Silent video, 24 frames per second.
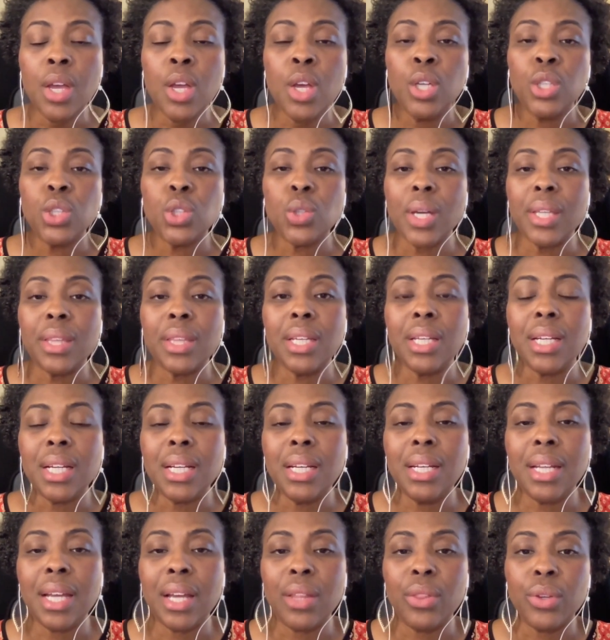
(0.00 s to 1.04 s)
So I think
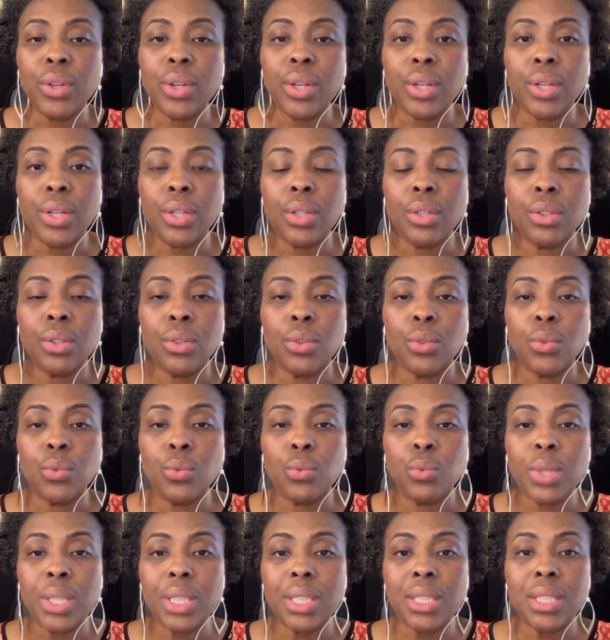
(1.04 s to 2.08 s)
another
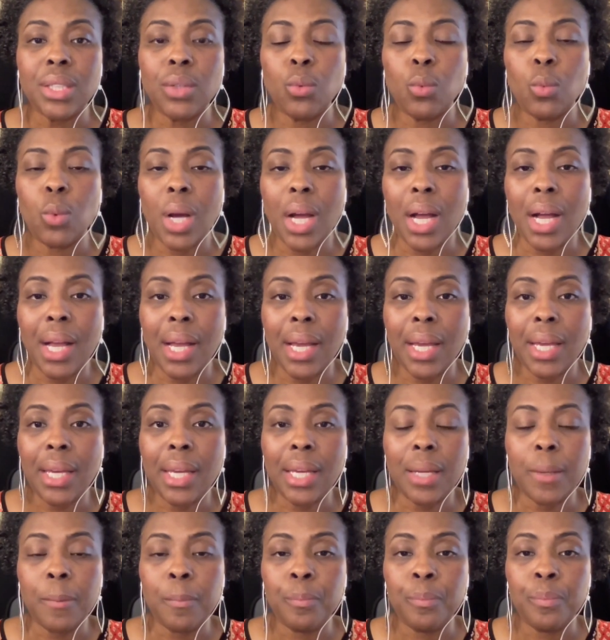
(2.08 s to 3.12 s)
reason
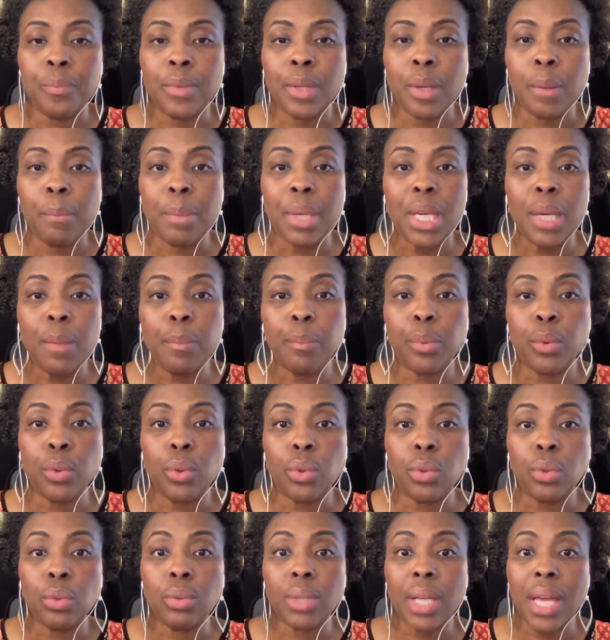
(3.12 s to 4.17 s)
why
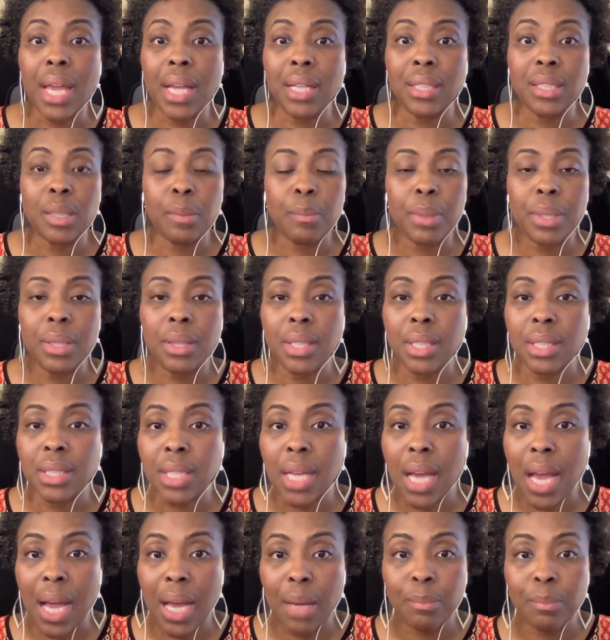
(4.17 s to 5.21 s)
people end up in this
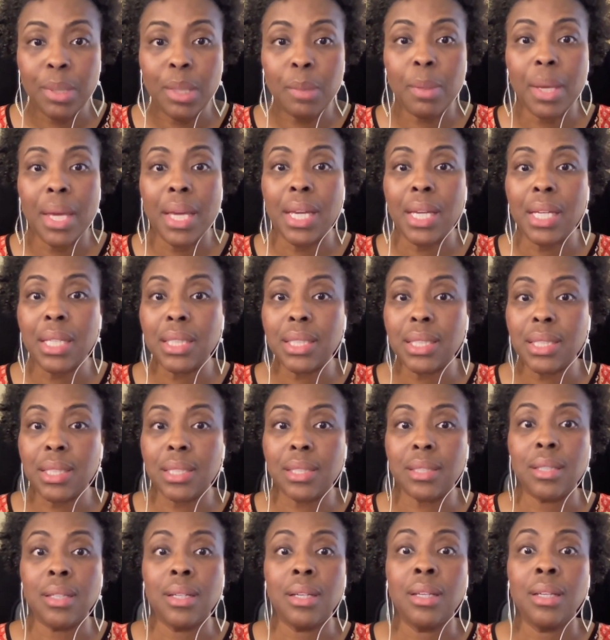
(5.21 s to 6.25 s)
copy paste
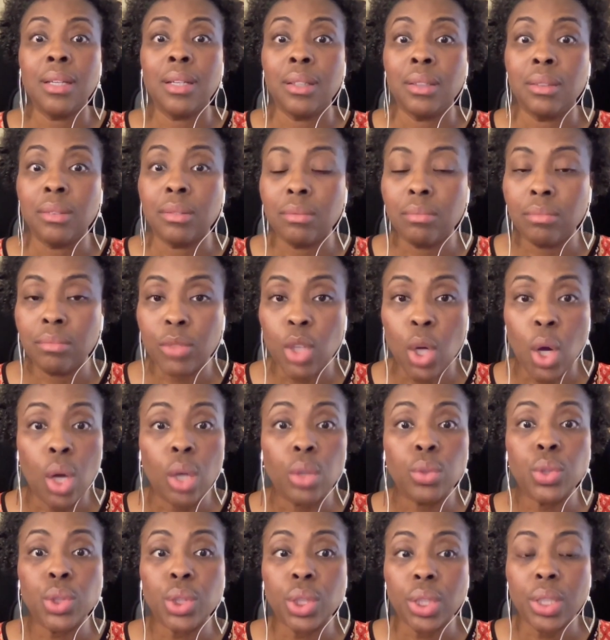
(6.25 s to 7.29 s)

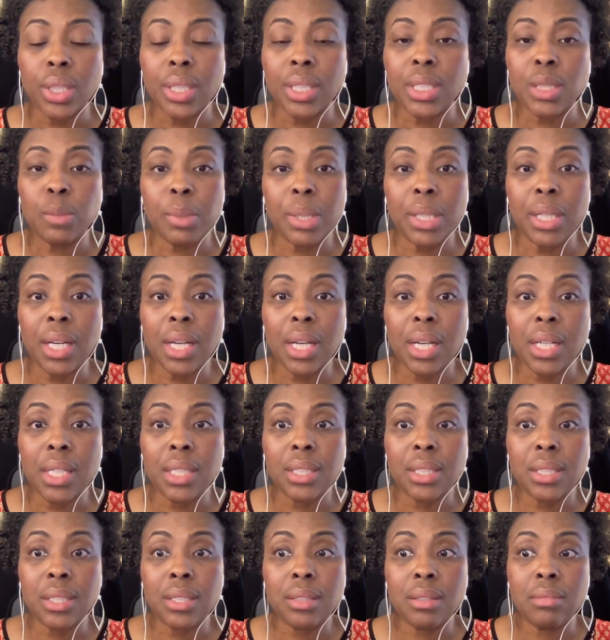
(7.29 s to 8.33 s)
culture is
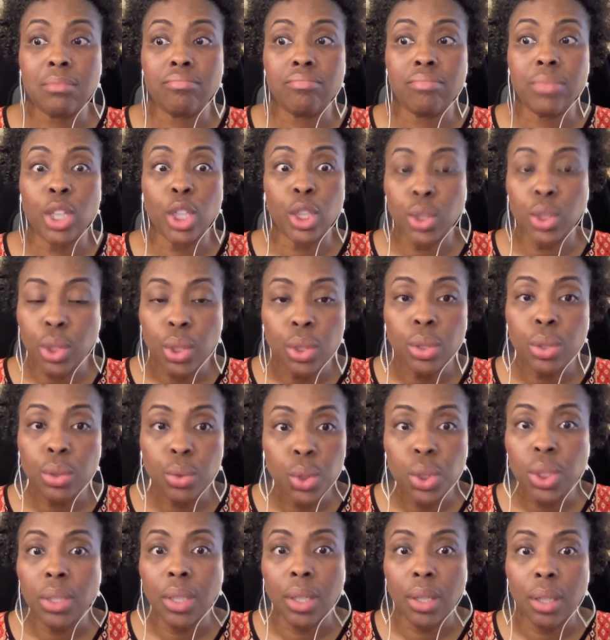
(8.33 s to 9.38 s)
because they're
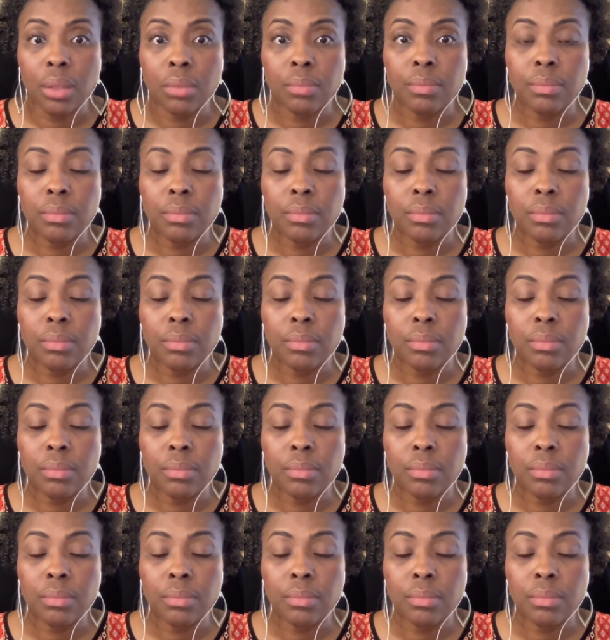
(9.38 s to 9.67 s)
delusional.